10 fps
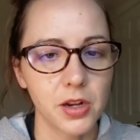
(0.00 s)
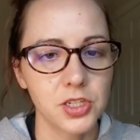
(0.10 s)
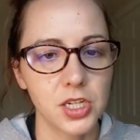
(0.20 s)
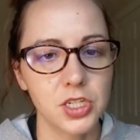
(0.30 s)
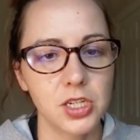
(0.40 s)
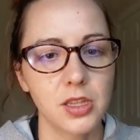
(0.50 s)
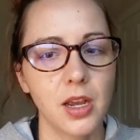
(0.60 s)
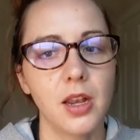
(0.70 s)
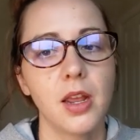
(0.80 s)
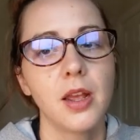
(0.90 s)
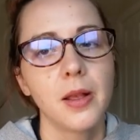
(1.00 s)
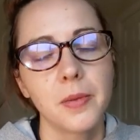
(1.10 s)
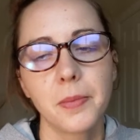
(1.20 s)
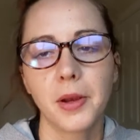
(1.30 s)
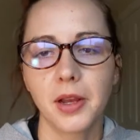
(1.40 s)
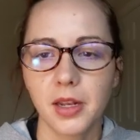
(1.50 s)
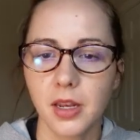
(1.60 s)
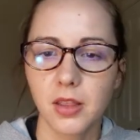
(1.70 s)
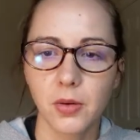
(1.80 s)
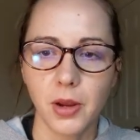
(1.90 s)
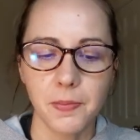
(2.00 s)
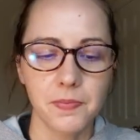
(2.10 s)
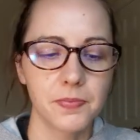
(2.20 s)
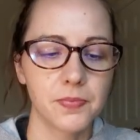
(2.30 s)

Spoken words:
on changing that, but either way,